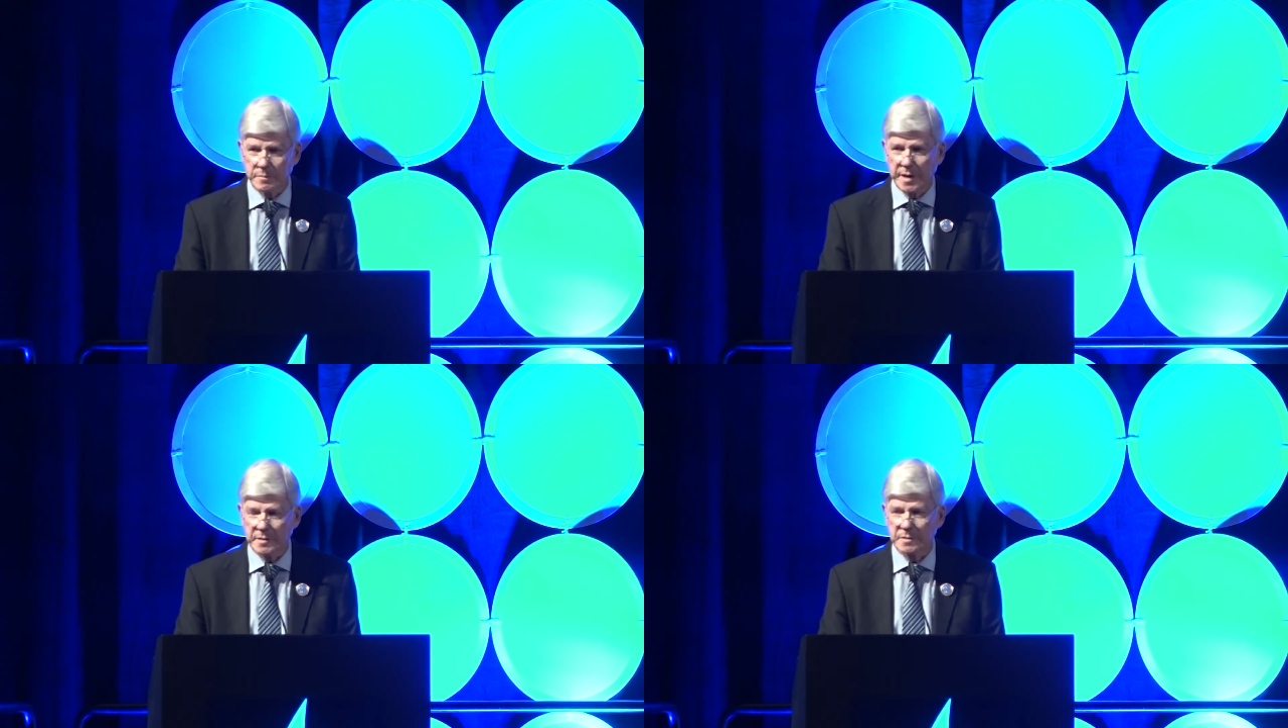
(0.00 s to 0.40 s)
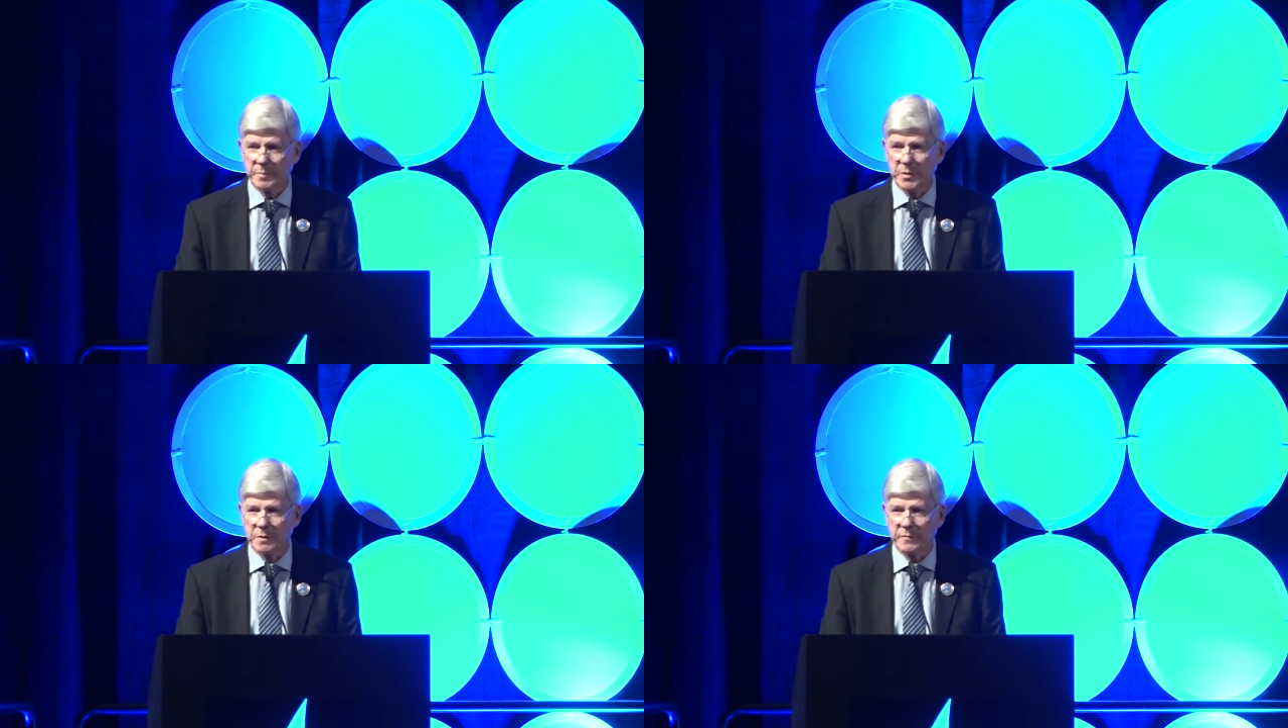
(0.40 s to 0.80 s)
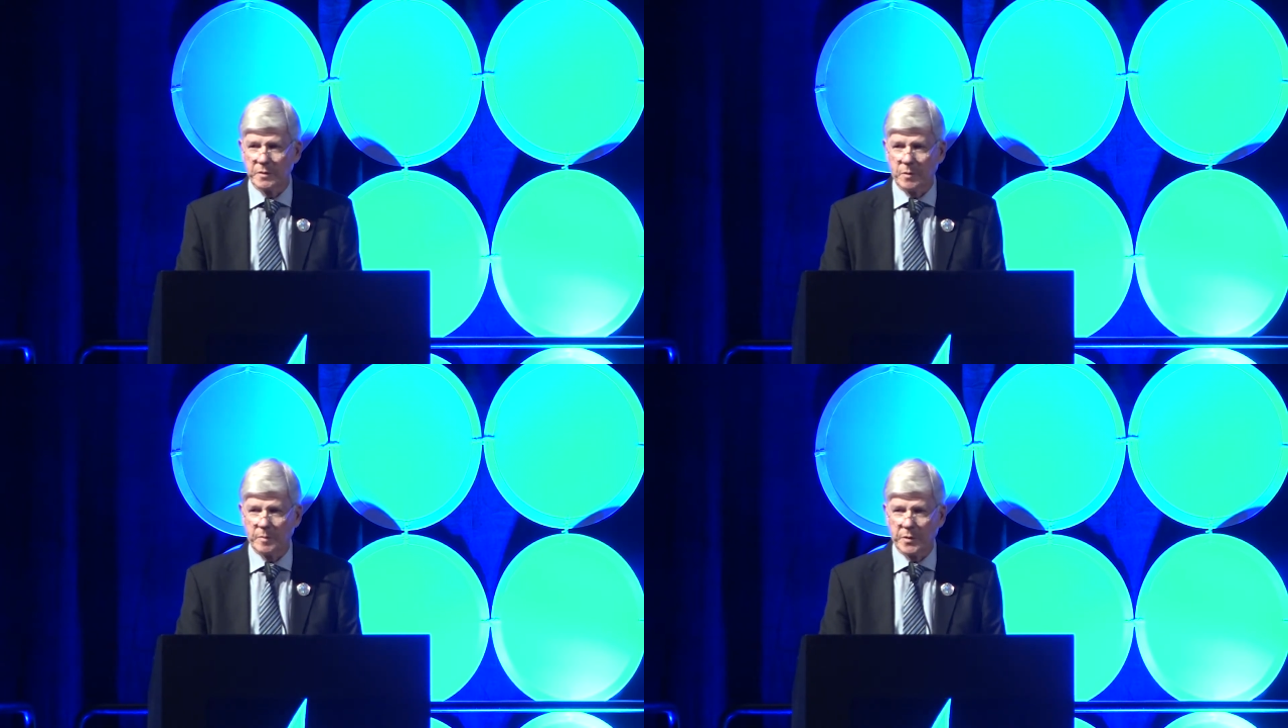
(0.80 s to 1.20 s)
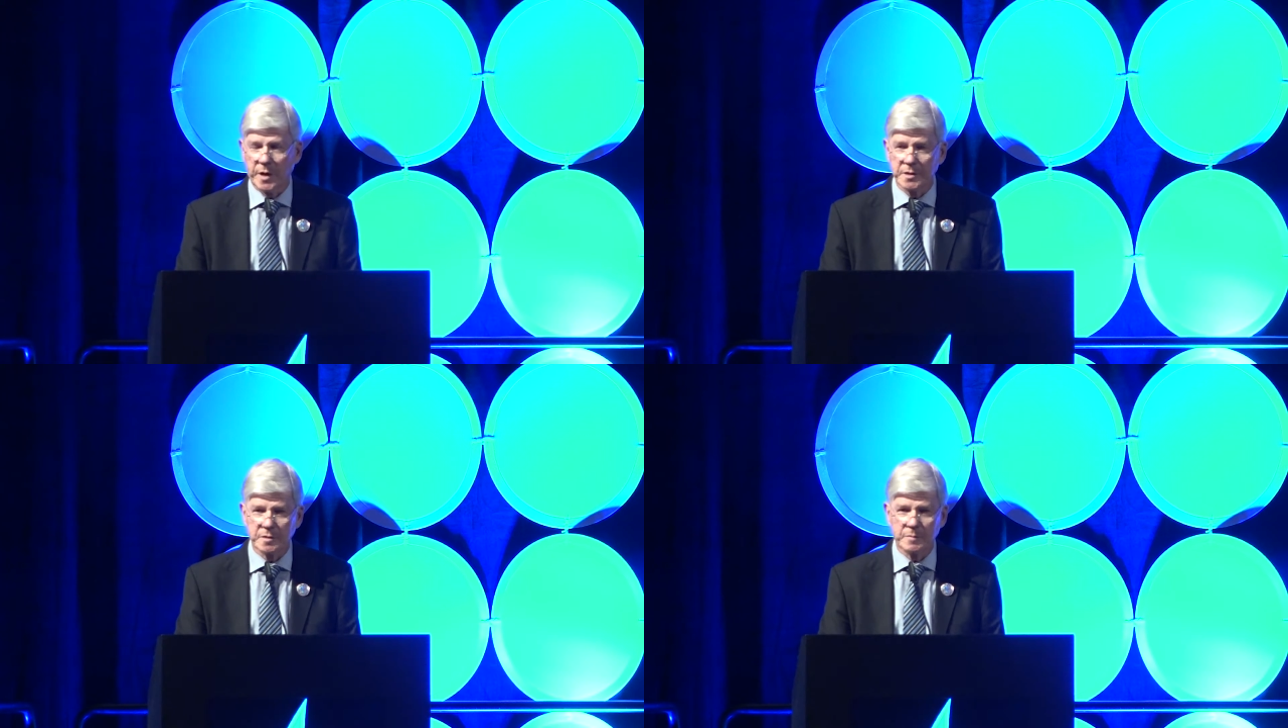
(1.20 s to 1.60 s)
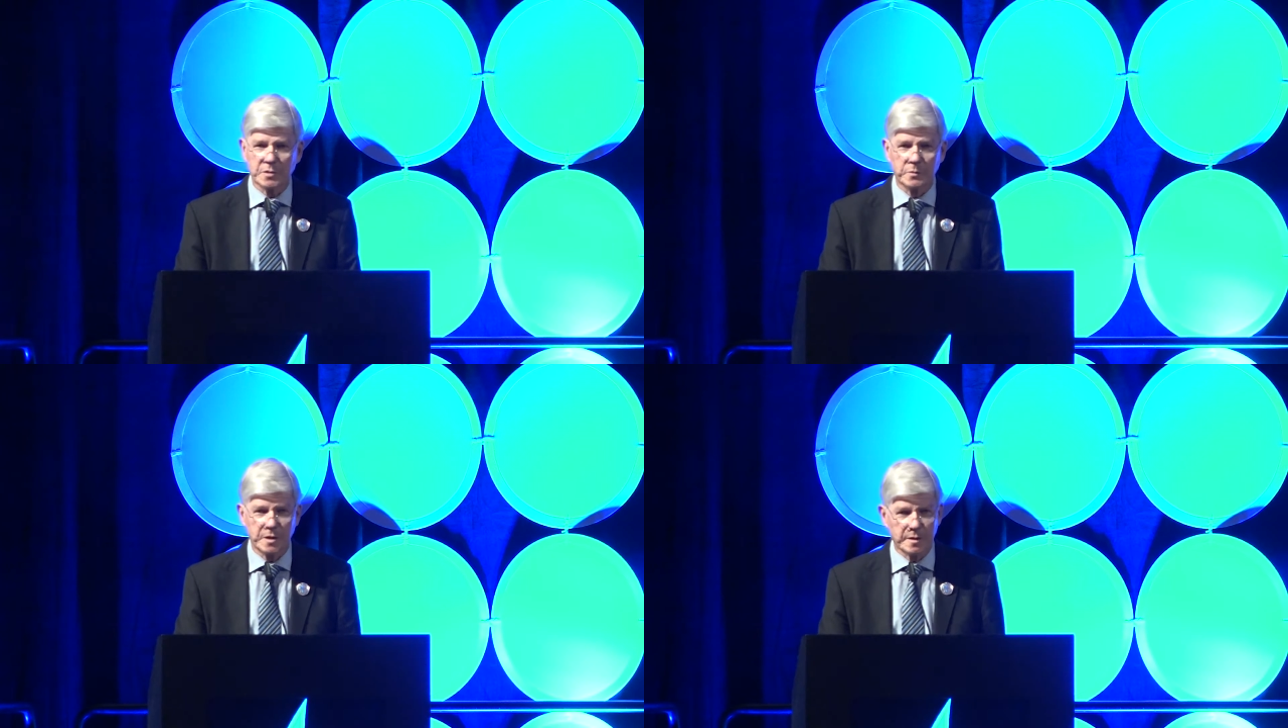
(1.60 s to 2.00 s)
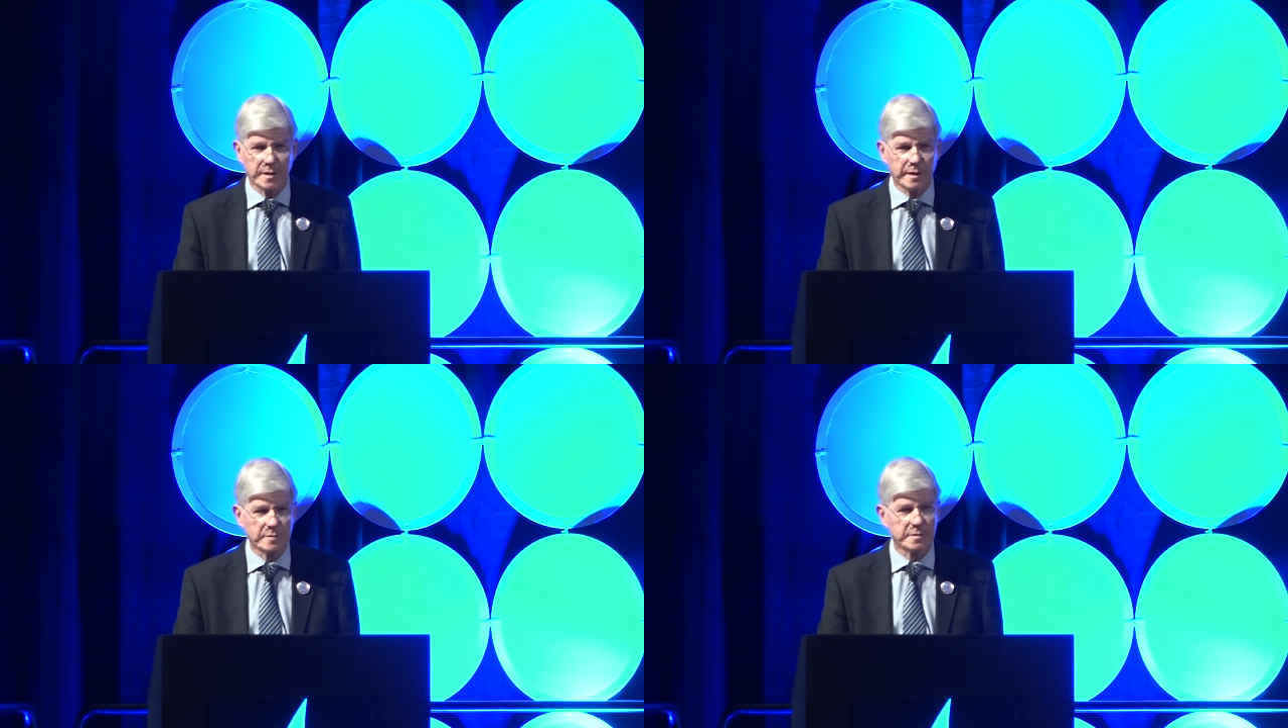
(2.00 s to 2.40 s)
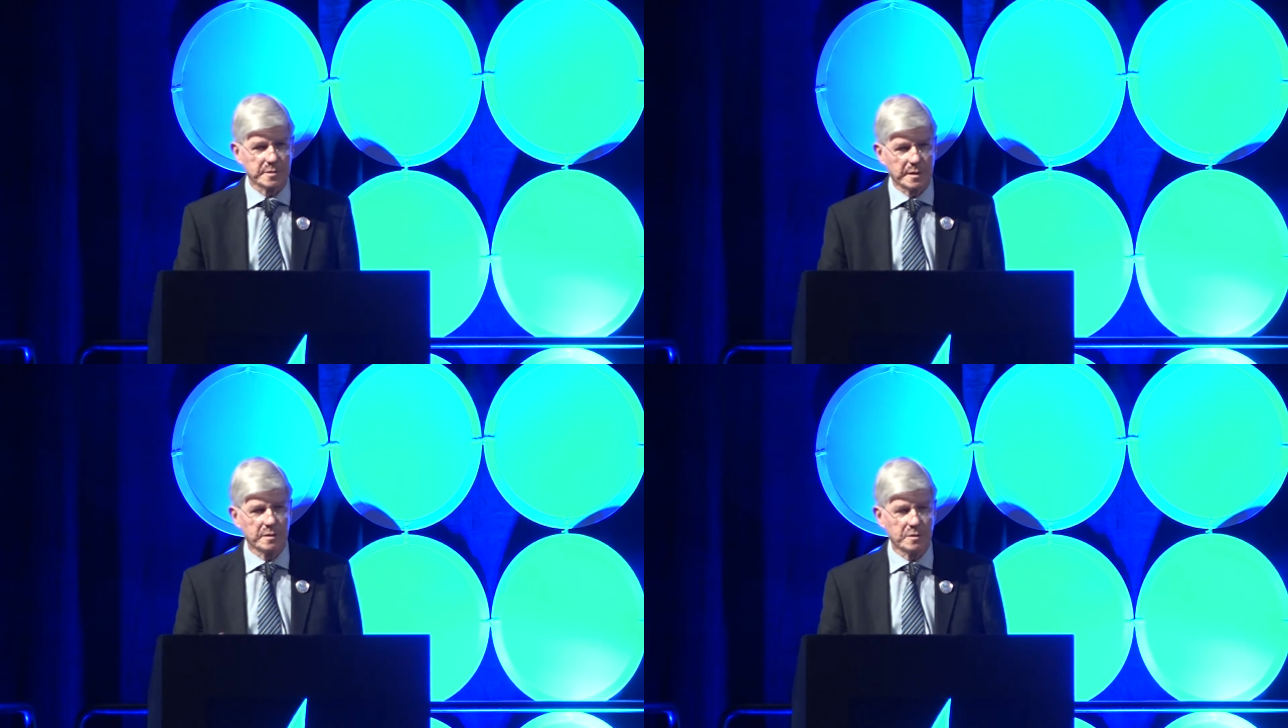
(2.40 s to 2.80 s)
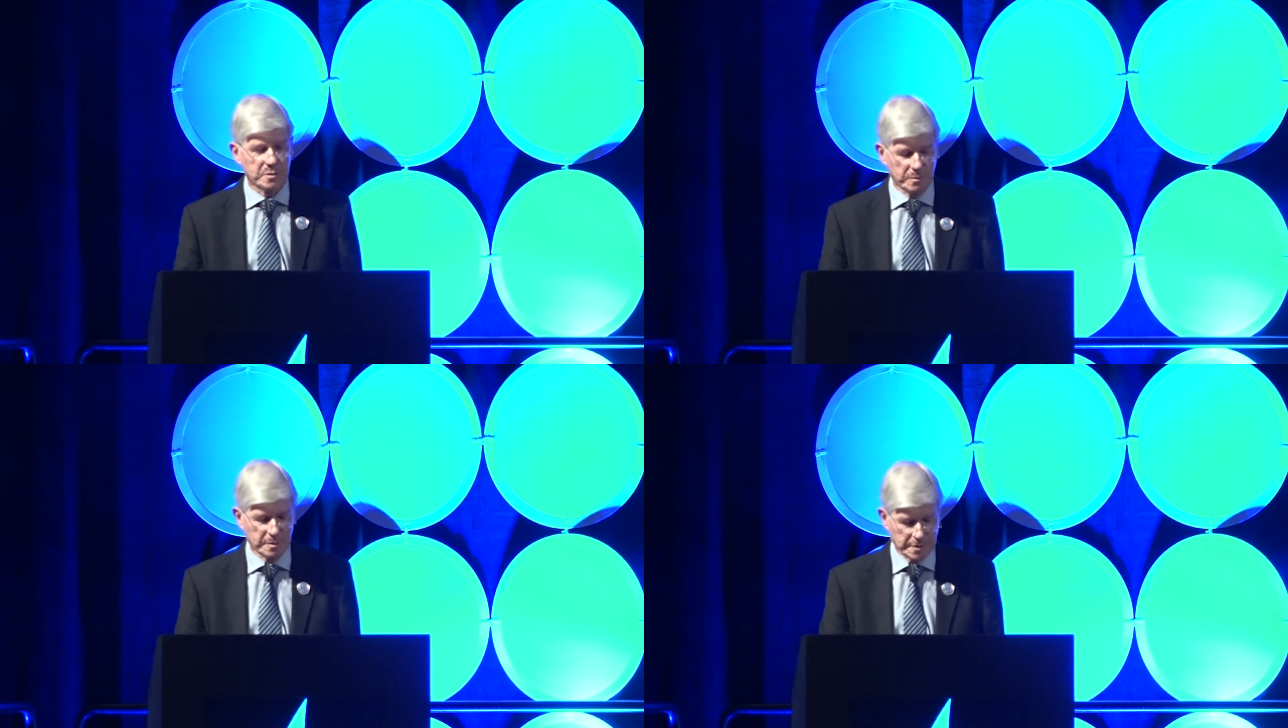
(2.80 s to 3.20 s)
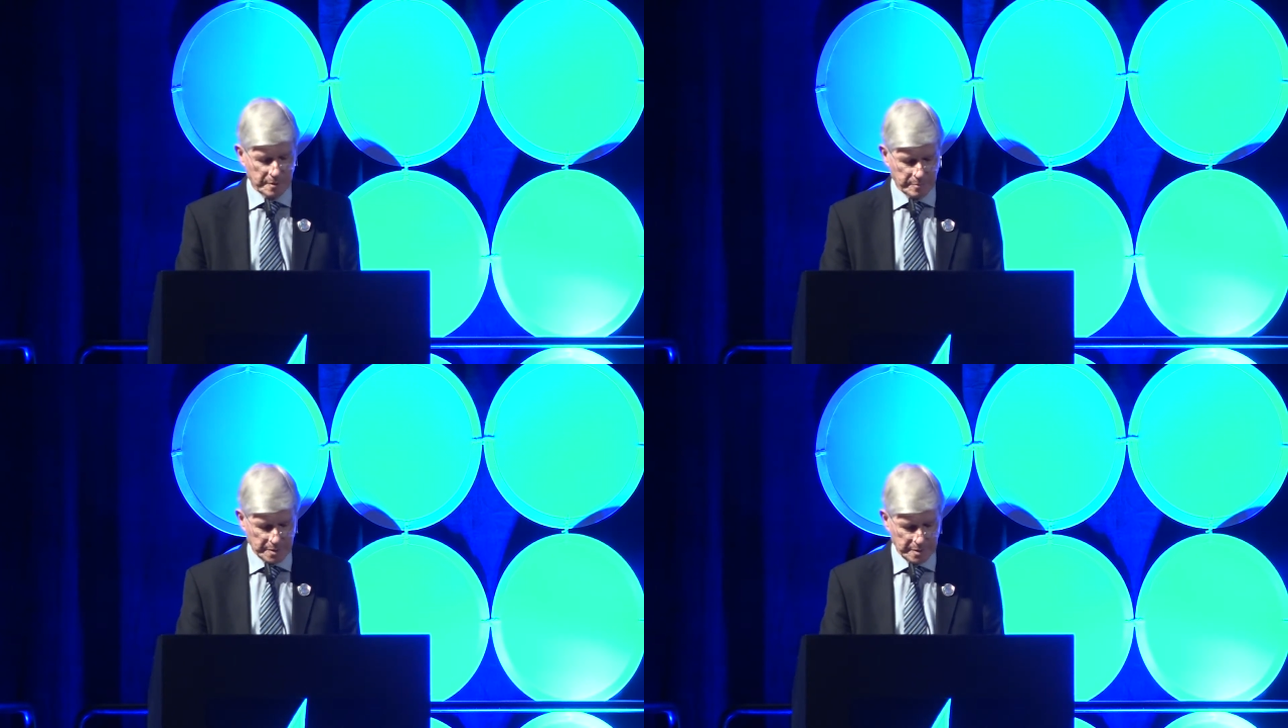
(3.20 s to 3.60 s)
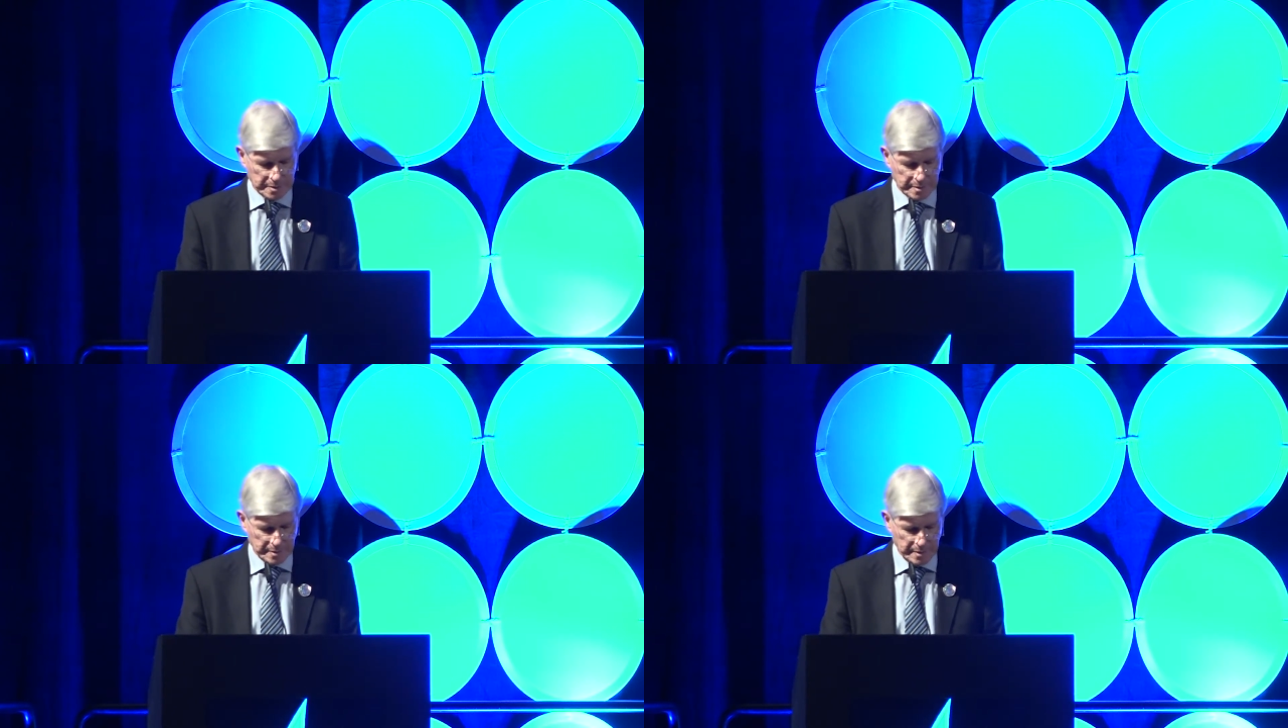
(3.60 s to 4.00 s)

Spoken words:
that spirit of cooperation between the councils and the insurance companies,